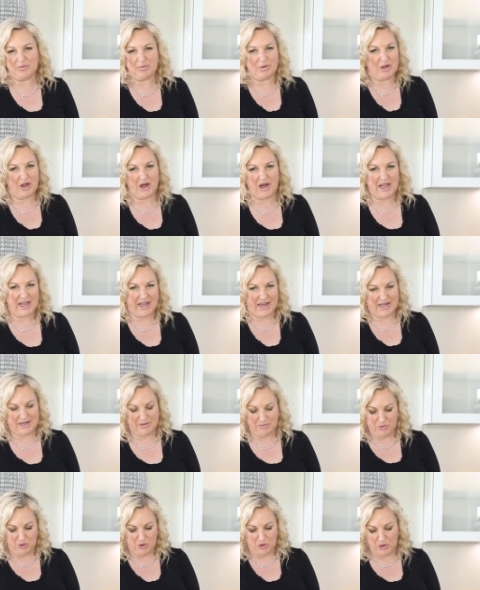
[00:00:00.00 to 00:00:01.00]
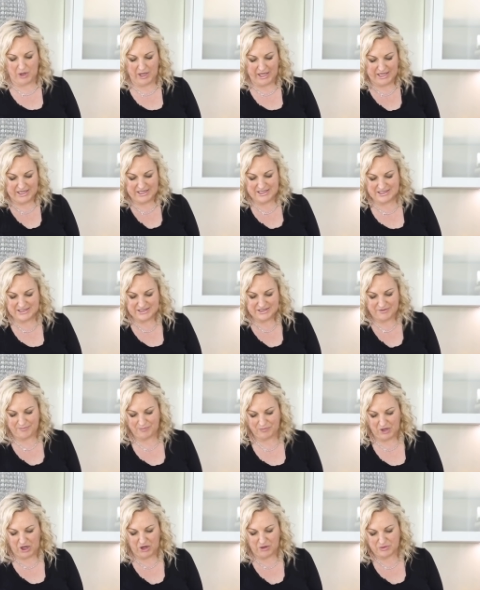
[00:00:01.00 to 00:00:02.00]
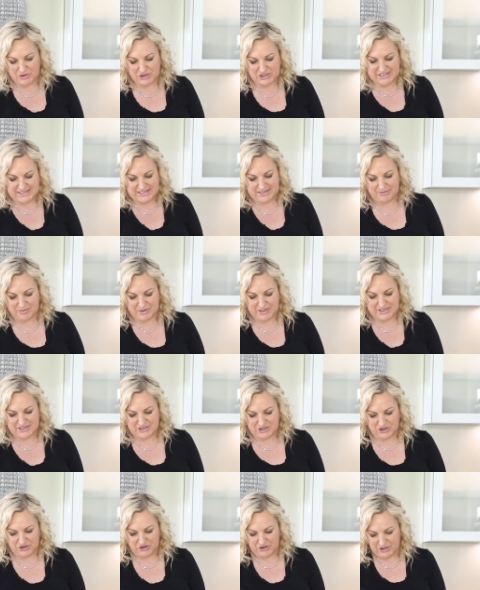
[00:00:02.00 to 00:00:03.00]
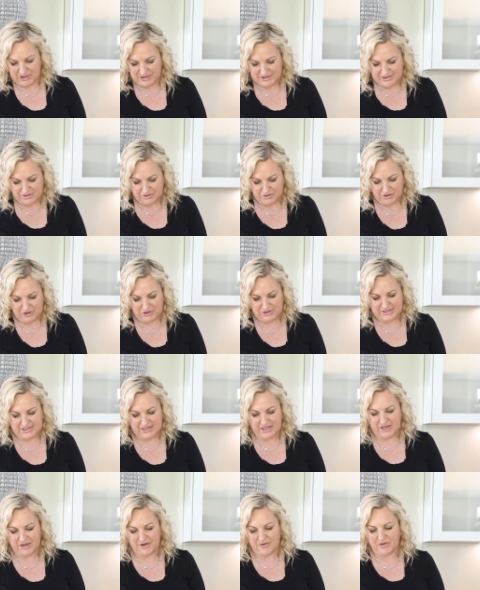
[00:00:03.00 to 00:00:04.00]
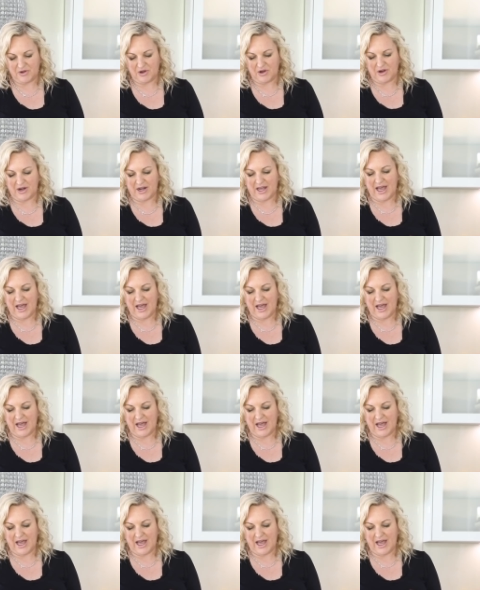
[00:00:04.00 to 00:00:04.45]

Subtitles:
apply any more heat. I would just simply stir it so it looks like I've got